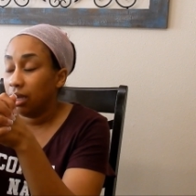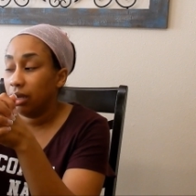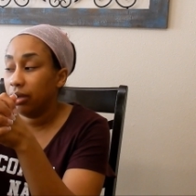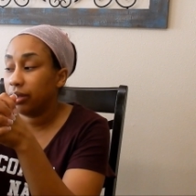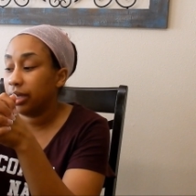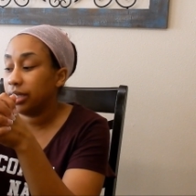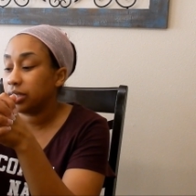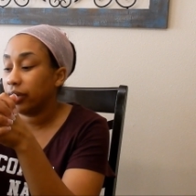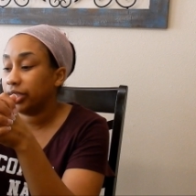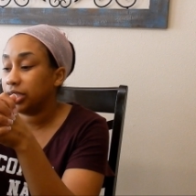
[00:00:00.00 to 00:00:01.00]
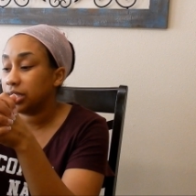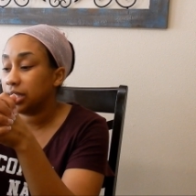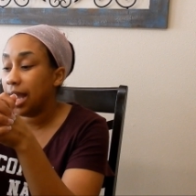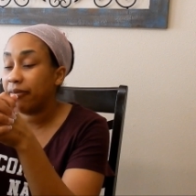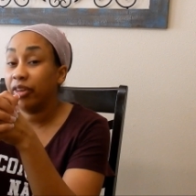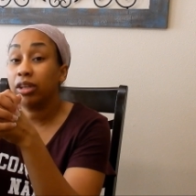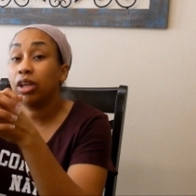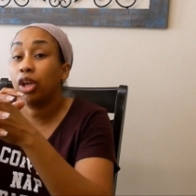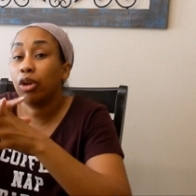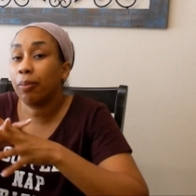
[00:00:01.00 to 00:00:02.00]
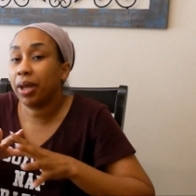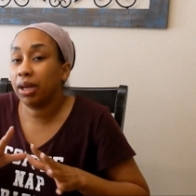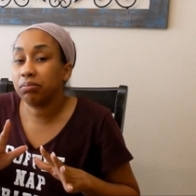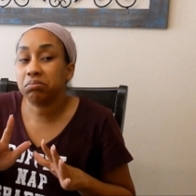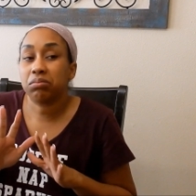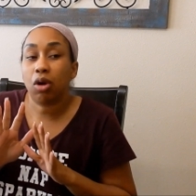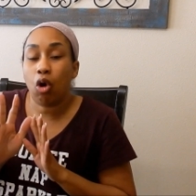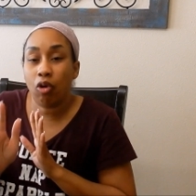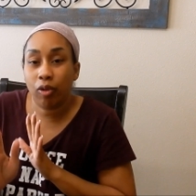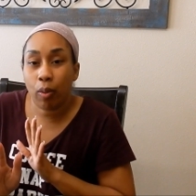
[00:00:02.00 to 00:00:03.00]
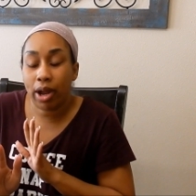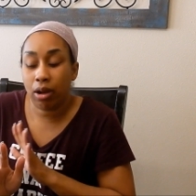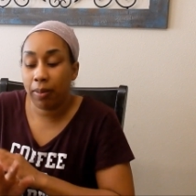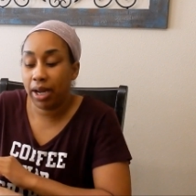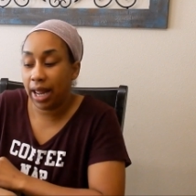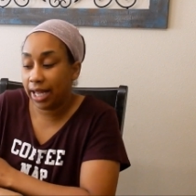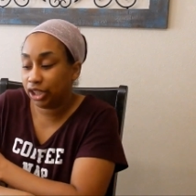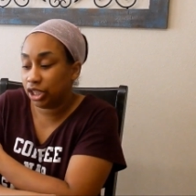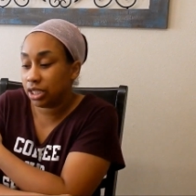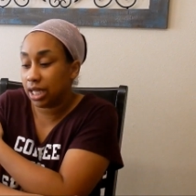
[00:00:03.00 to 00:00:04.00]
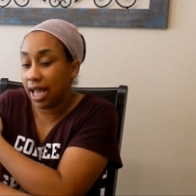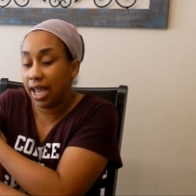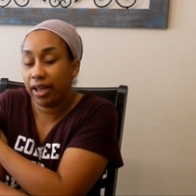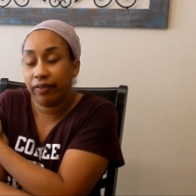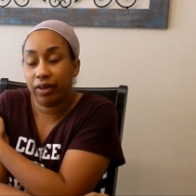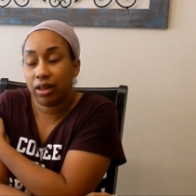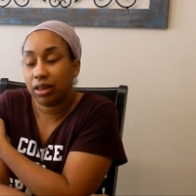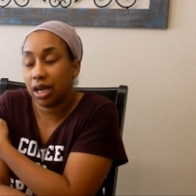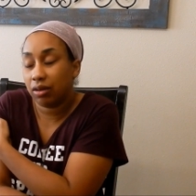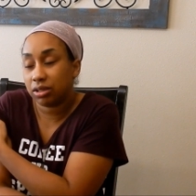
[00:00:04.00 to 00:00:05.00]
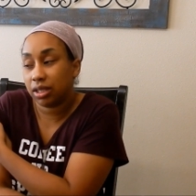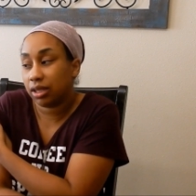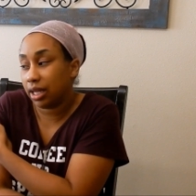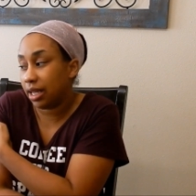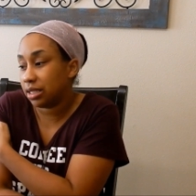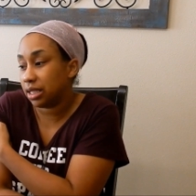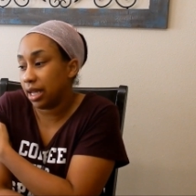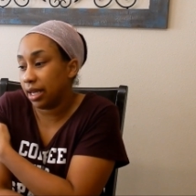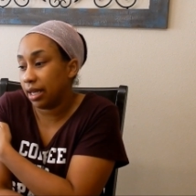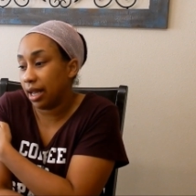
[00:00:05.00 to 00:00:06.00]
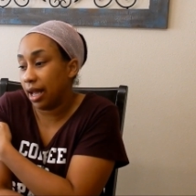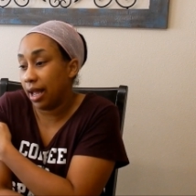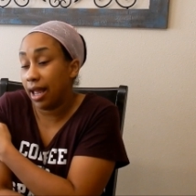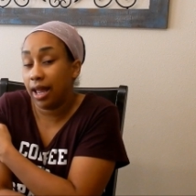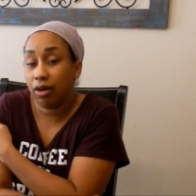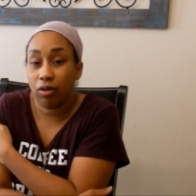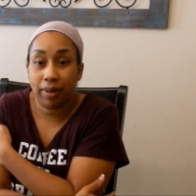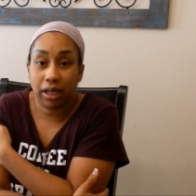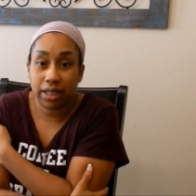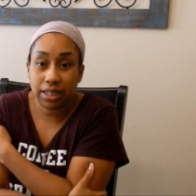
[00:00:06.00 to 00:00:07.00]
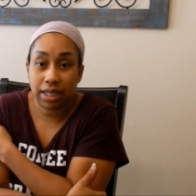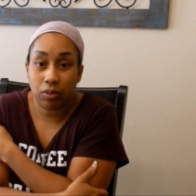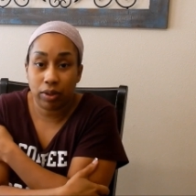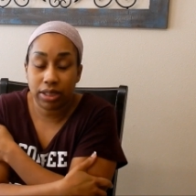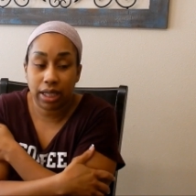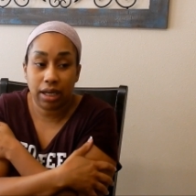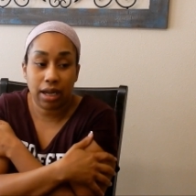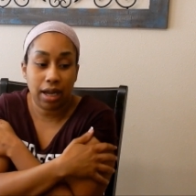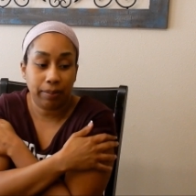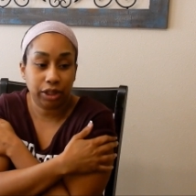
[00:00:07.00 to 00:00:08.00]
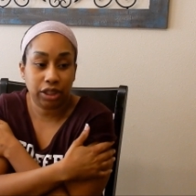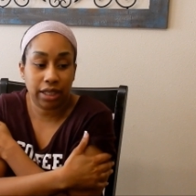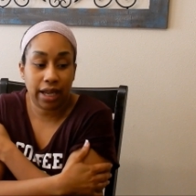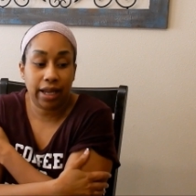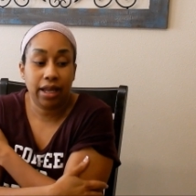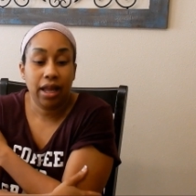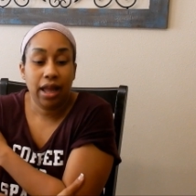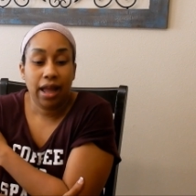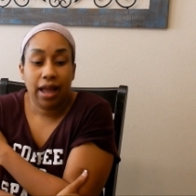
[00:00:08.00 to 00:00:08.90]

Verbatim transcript: Oh, goodness gracious. I'm feeling a little bit overwhelmed and anxious. I have a thousand things that I had on my list that I wanted to get accomplished today.